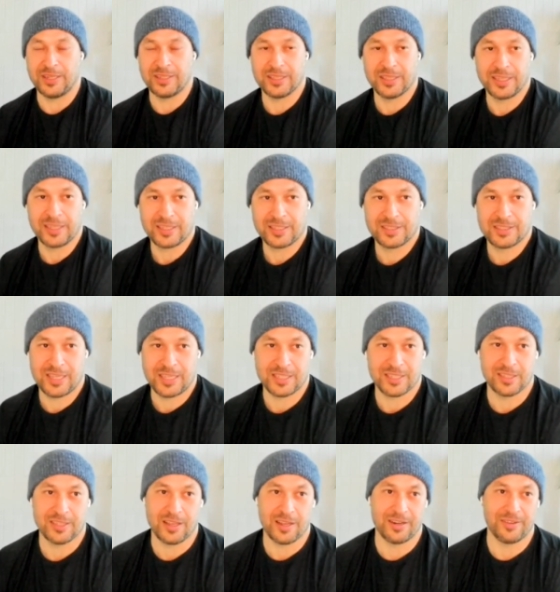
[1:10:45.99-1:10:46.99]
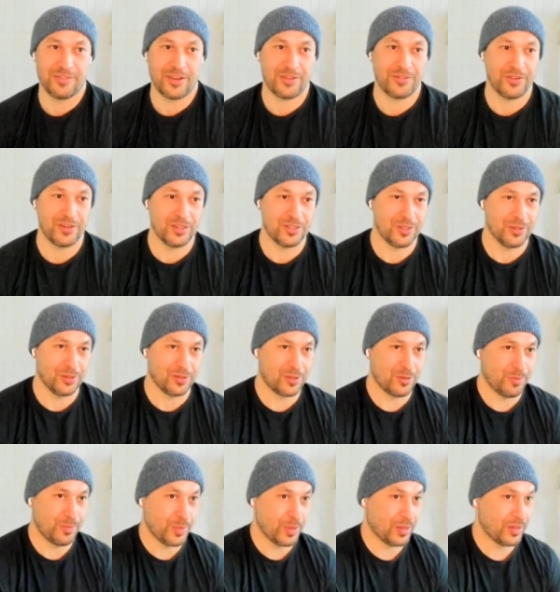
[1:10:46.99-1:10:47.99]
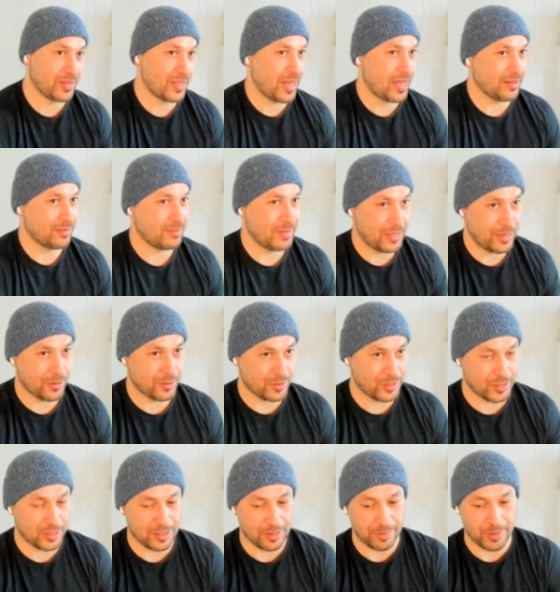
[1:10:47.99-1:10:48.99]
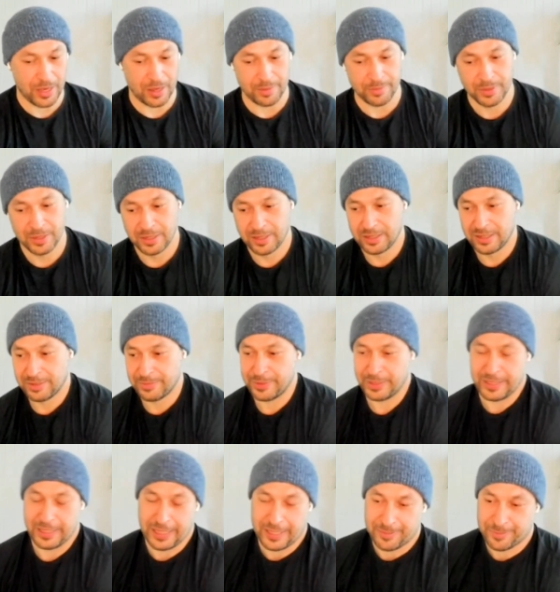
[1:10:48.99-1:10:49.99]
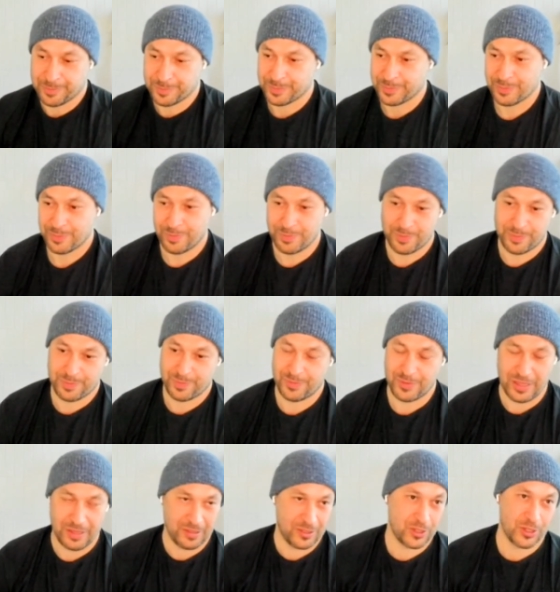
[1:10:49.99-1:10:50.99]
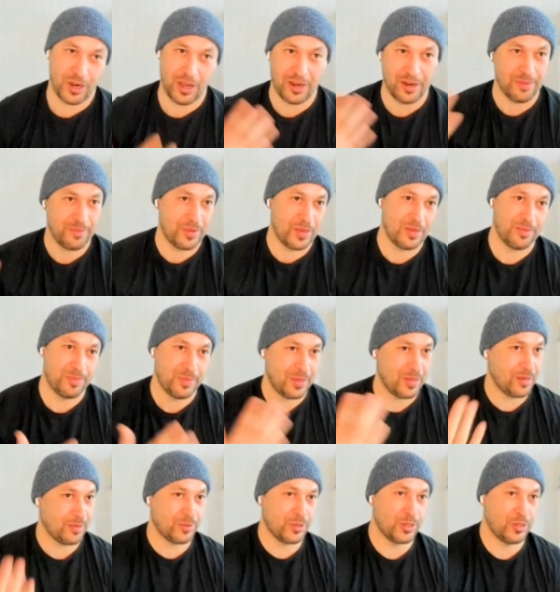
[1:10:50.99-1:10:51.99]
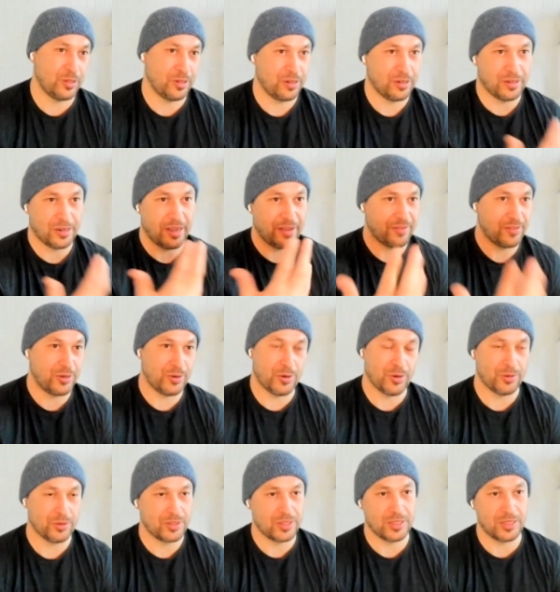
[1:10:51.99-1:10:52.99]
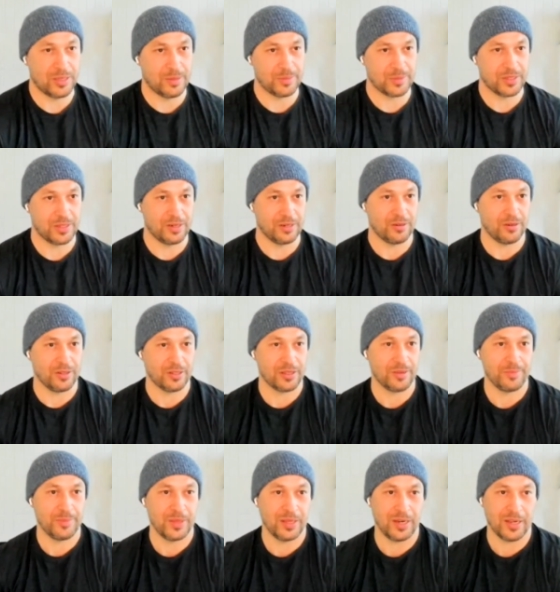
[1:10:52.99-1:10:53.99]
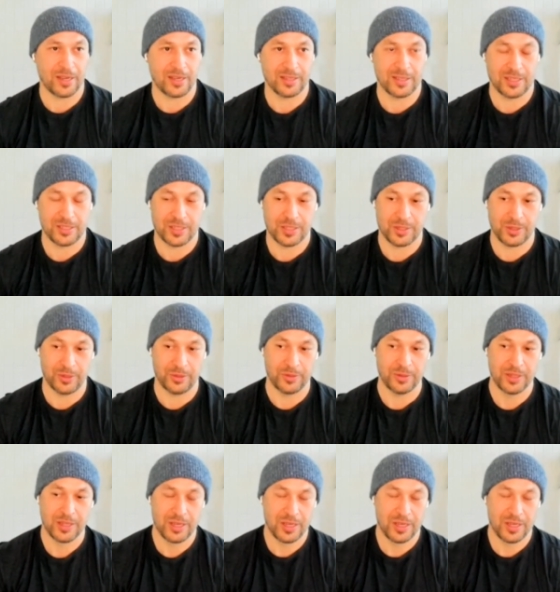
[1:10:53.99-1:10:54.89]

Like it takes a lot of effort to build that ecosystem up. But like Tron and BNB, I'm sure have their own teams that are all competing on this too.